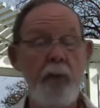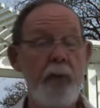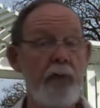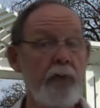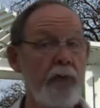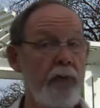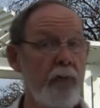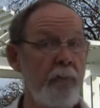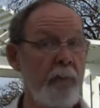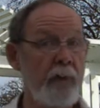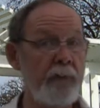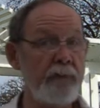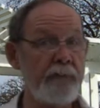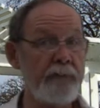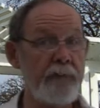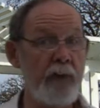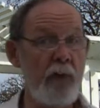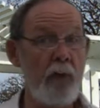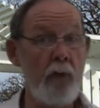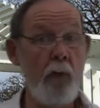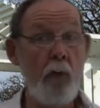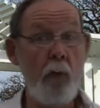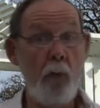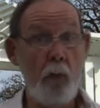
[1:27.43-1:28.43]
You must
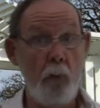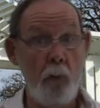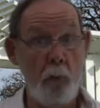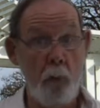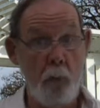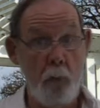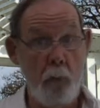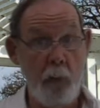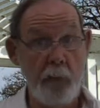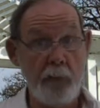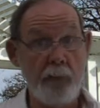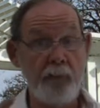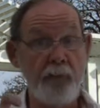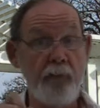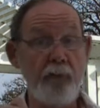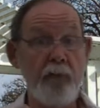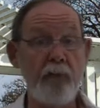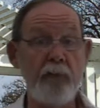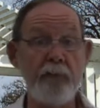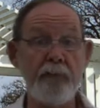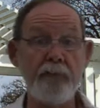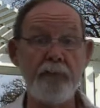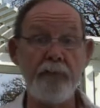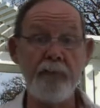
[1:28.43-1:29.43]
know what is
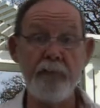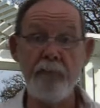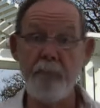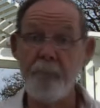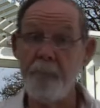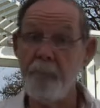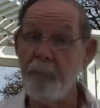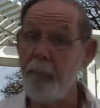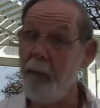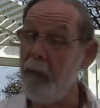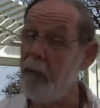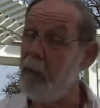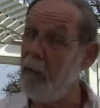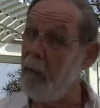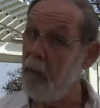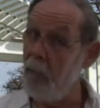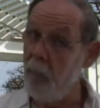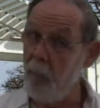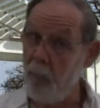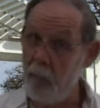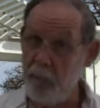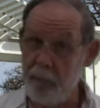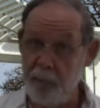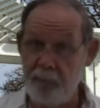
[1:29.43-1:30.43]
yours
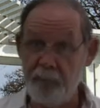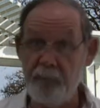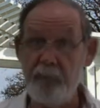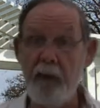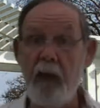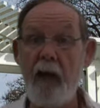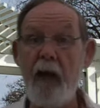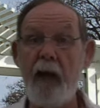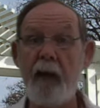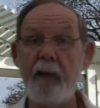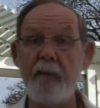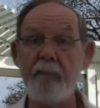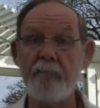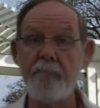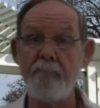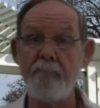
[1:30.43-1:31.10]
and what is not.